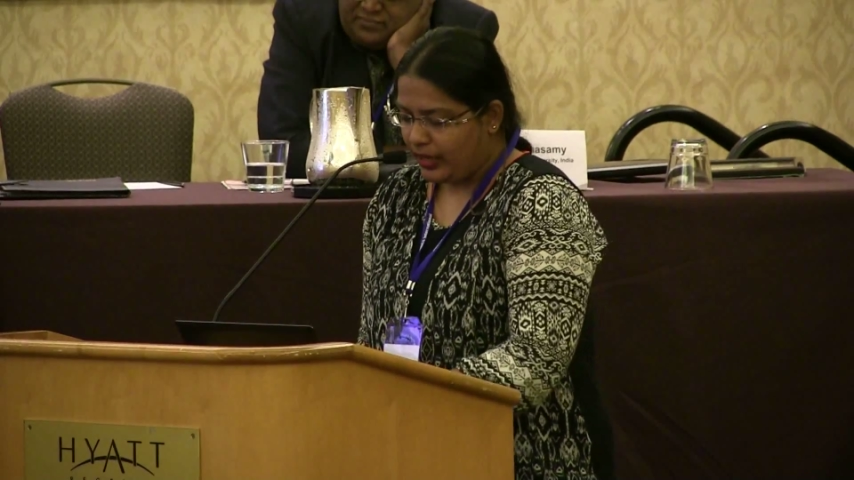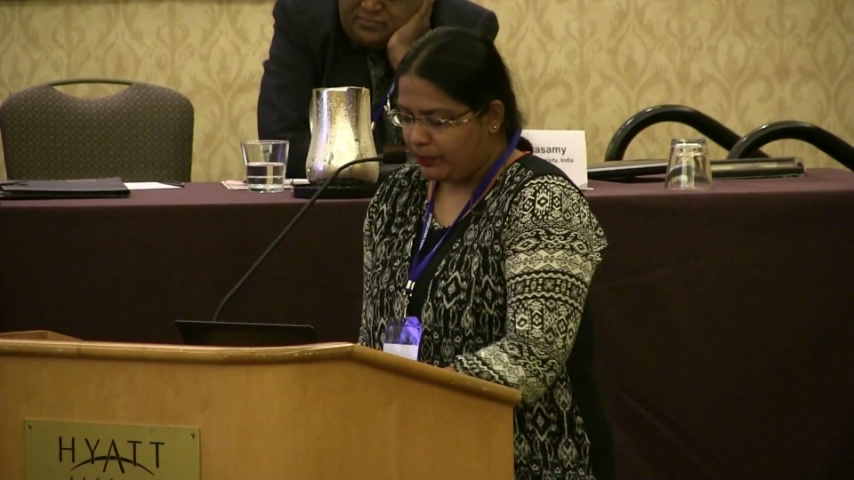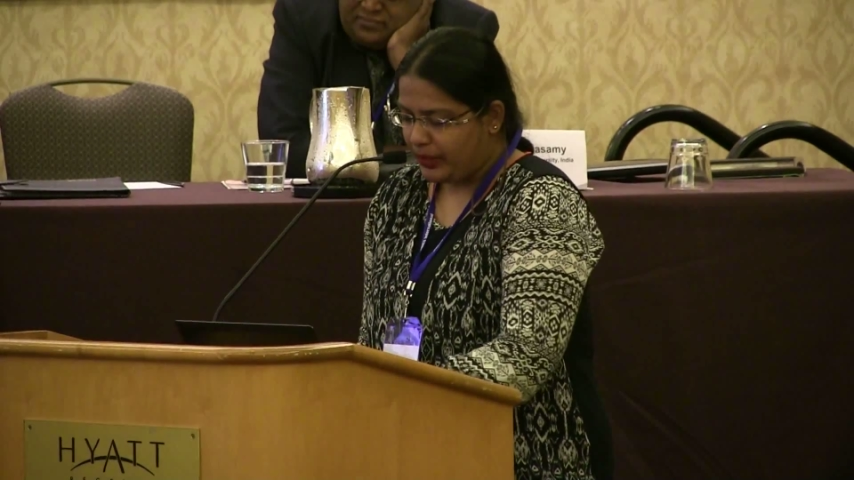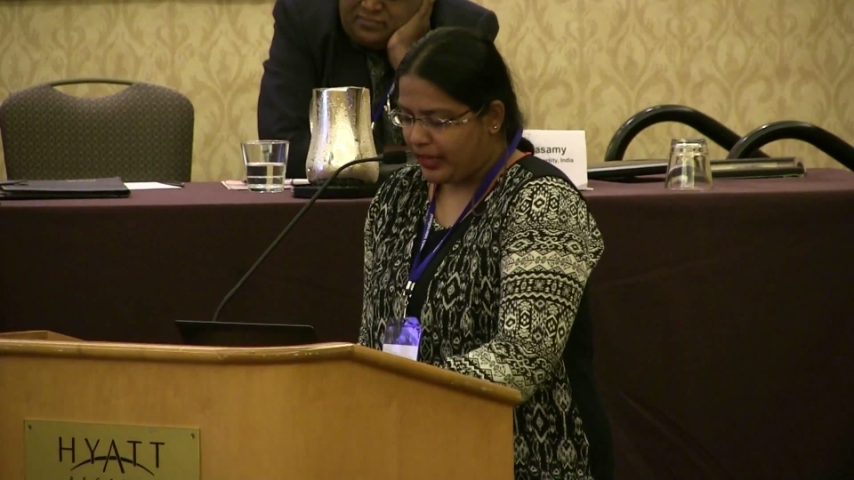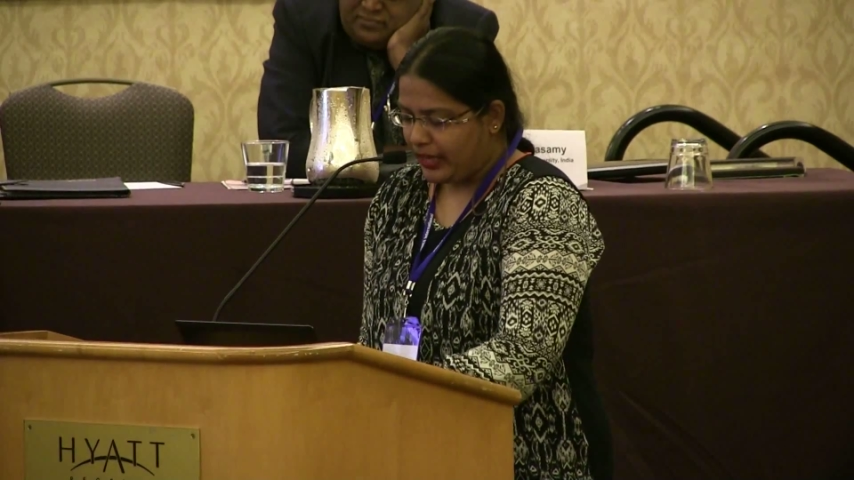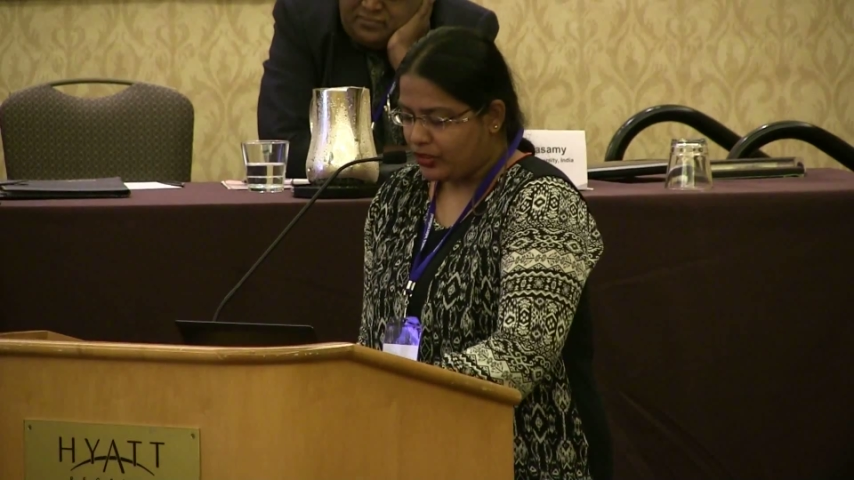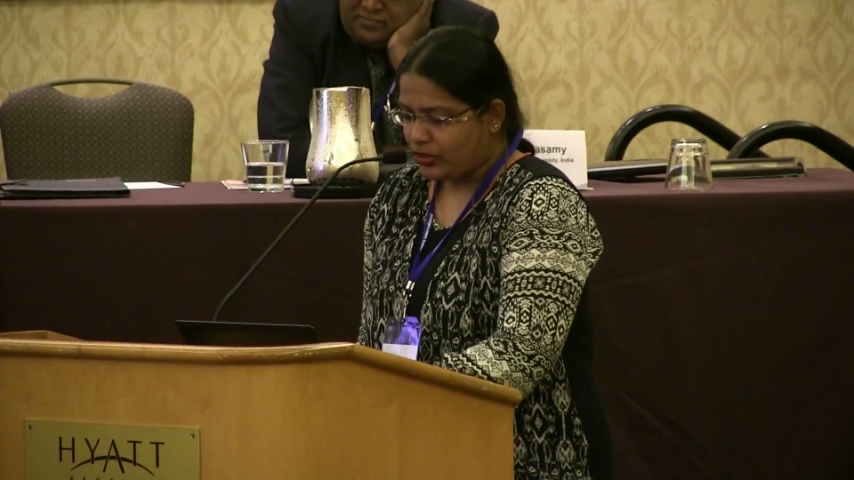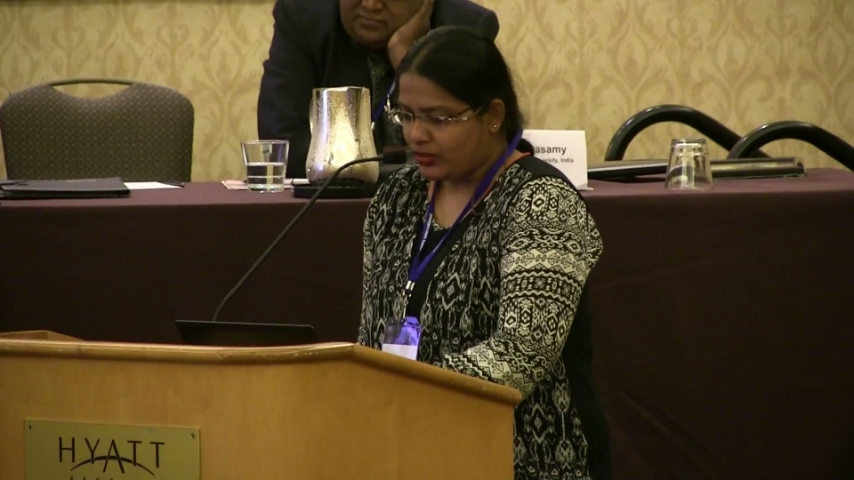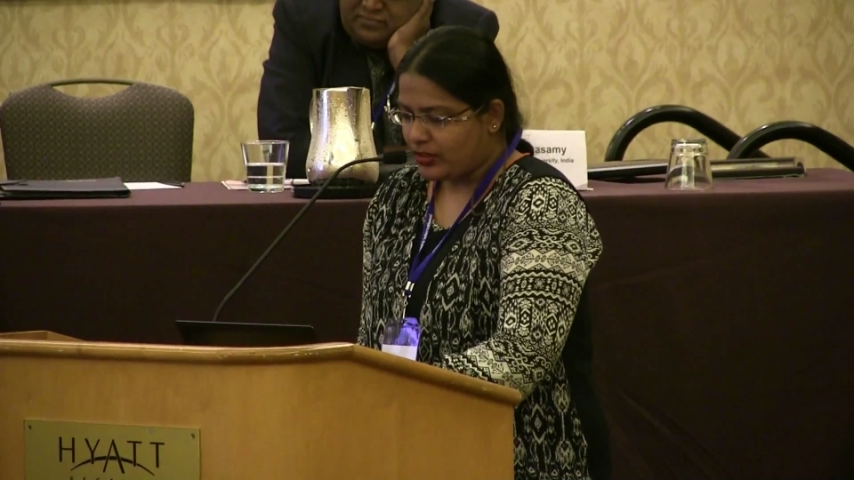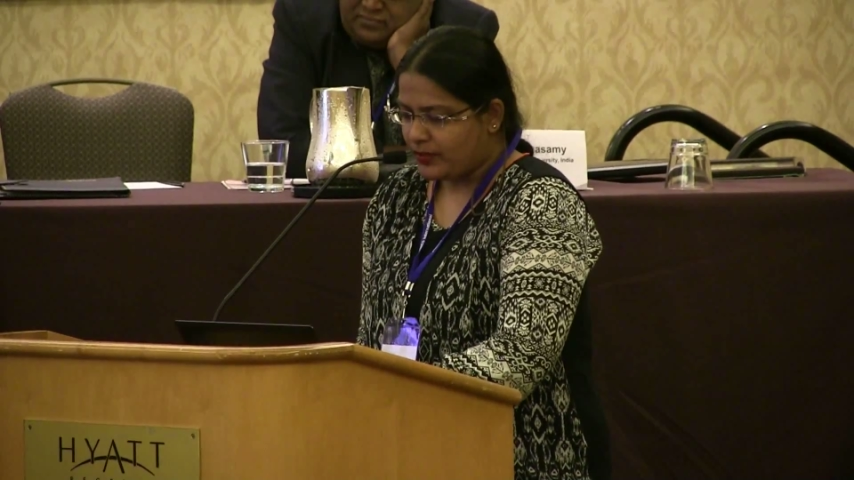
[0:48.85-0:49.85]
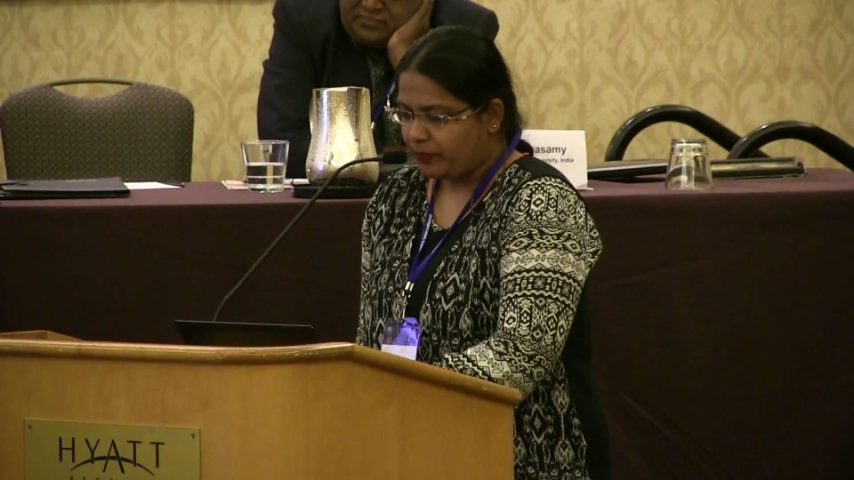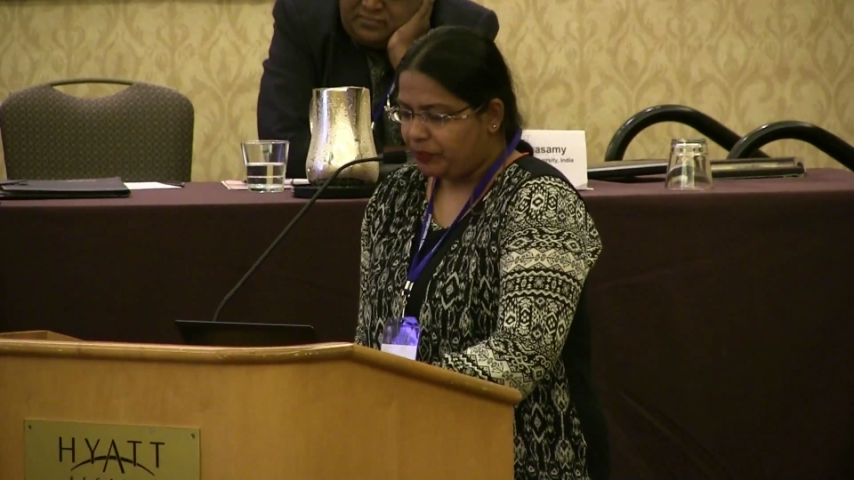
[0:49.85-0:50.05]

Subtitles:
implications.